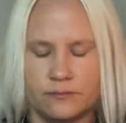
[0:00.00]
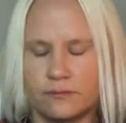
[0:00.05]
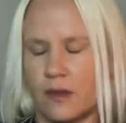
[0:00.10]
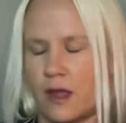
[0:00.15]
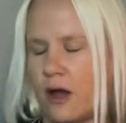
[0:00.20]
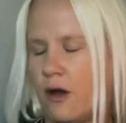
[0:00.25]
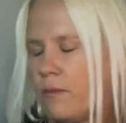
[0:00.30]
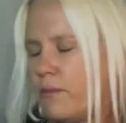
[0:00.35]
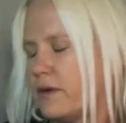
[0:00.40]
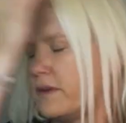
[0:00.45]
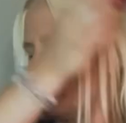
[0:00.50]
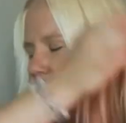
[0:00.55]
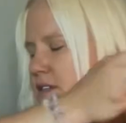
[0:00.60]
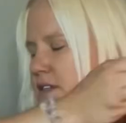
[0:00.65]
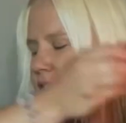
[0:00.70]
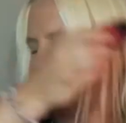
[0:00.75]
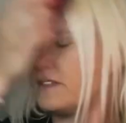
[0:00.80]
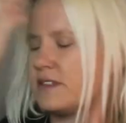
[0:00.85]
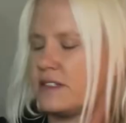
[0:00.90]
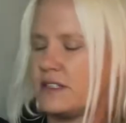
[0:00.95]
Help us
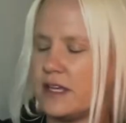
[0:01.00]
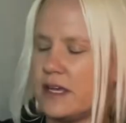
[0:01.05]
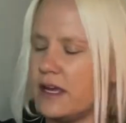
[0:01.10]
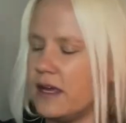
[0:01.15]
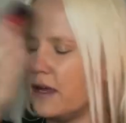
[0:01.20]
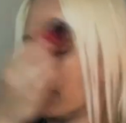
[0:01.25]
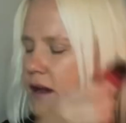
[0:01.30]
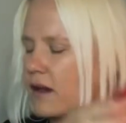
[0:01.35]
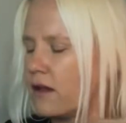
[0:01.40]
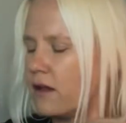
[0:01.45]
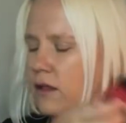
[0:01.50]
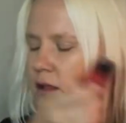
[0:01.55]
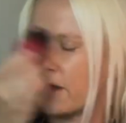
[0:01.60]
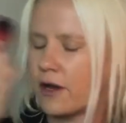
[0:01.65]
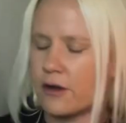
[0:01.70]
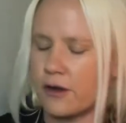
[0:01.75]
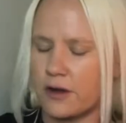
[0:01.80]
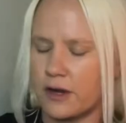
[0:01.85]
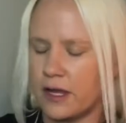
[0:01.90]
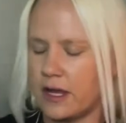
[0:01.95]
to see
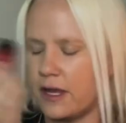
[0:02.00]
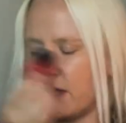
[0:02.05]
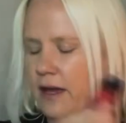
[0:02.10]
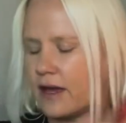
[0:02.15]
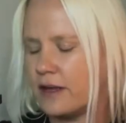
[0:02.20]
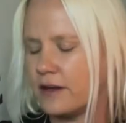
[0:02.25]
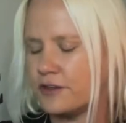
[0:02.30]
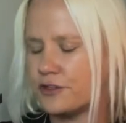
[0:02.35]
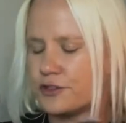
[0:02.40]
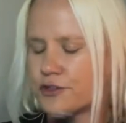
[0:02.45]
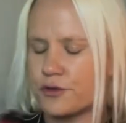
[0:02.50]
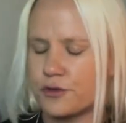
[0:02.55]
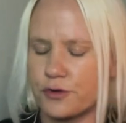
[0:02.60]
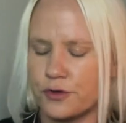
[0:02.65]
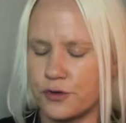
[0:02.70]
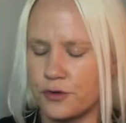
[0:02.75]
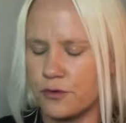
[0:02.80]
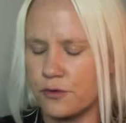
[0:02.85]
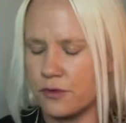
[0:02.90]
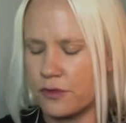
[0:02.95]
clarity and
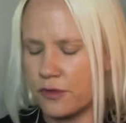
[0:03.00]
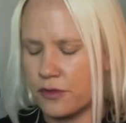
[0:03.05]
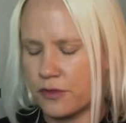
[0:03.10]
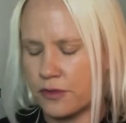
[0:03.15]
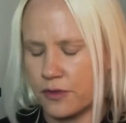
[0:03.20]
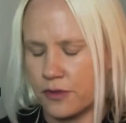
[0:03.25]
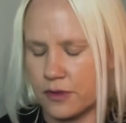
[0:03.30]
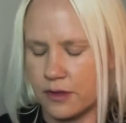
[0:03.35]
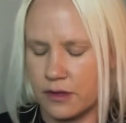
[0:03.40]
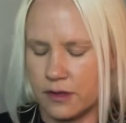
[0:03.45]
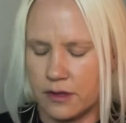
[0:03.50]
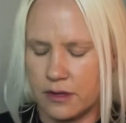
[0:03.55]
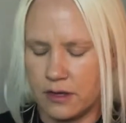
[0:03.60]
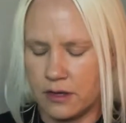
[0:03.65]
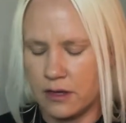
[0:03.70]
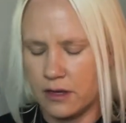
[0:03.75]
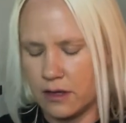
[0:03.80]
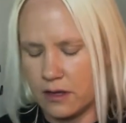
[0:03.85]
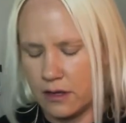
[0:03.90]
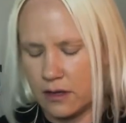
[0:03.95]
truth.
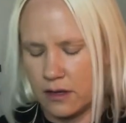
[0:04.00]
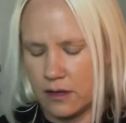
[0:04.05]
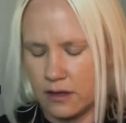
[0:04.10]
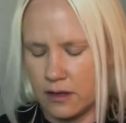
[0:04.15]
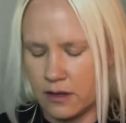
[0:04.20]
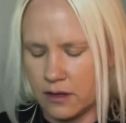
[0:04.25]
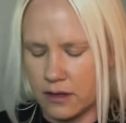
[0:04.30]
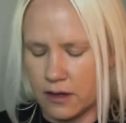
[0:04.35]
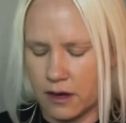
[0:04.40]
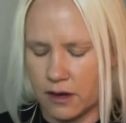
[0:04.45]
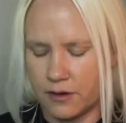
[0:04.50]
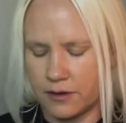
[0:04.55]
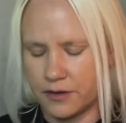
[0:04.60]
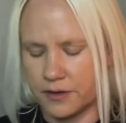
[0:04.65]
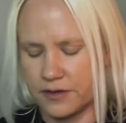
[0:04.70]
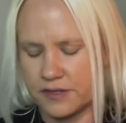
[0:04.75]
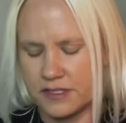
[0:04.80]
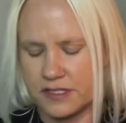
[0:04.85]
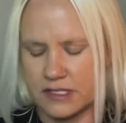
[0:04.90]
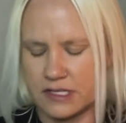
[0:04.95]

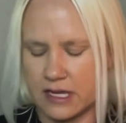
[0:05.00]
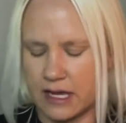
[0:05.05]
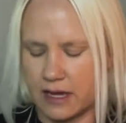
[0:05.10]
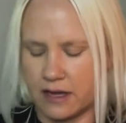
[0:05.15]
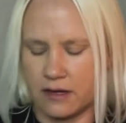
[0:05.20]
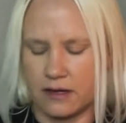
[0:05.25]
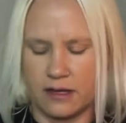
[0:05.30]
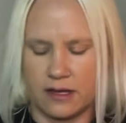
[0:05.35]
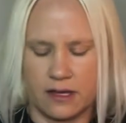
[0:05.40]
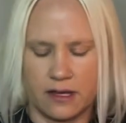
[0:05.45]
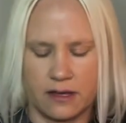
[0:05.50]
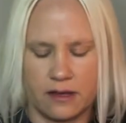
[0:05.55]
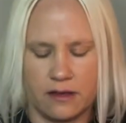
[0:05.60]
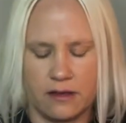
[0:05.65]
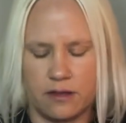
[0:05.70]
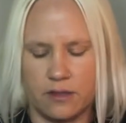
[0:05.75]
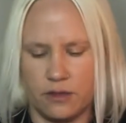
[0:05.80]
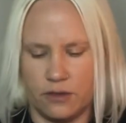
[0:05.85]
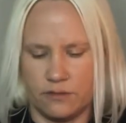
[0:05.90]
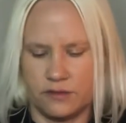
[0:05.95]

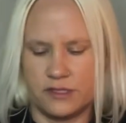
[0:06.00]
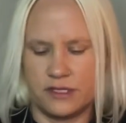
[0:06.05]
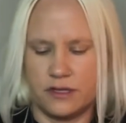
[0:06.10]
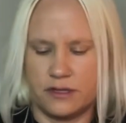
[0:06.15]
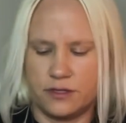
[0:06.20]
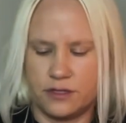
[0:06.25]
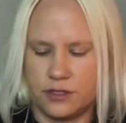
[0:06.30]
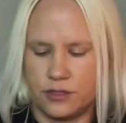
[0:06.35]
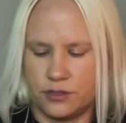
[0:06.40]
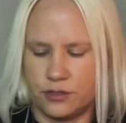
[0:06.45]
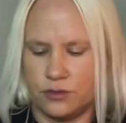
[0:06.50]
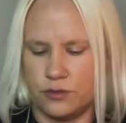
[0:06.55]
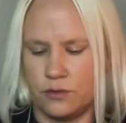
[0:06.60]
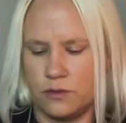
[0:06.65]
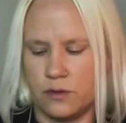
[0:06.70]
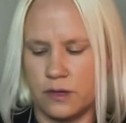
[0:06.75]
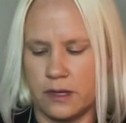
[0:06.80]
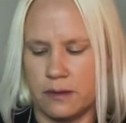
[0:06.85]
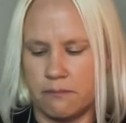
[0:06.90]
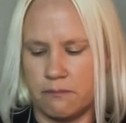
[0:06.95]
Understanding, use it
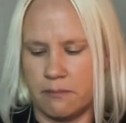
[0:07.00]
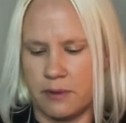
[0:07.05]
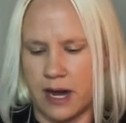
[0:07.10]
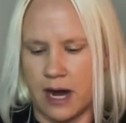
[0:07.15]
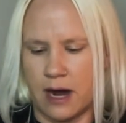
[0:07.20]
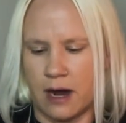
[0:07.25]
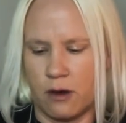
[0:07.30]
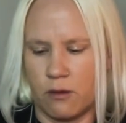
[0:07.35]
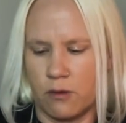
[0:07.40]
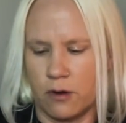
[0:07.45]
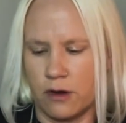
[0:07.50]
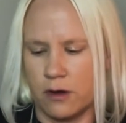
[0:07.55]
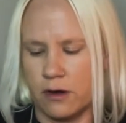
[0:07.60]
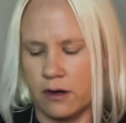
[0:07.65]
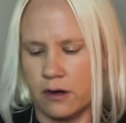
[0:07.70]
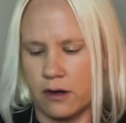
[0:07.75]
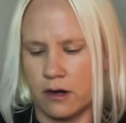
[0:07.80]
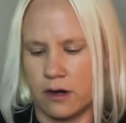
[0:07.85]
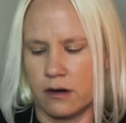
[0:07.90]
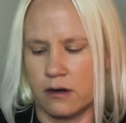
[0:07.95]
to
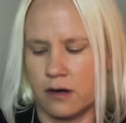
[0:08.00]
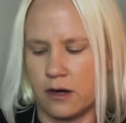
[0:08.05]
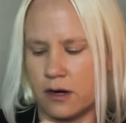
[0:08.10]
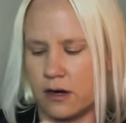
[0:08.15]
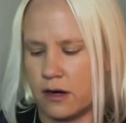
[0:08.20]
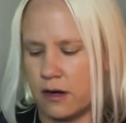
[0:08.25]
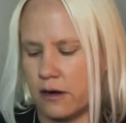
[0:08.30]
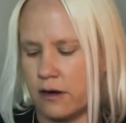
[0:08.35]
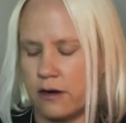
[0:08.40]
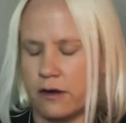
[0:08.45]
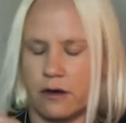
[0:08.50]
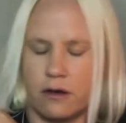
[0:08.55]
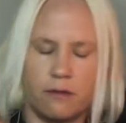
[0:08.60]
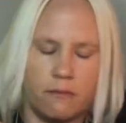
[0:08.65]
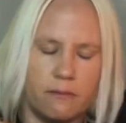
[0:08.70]
empower our heart, our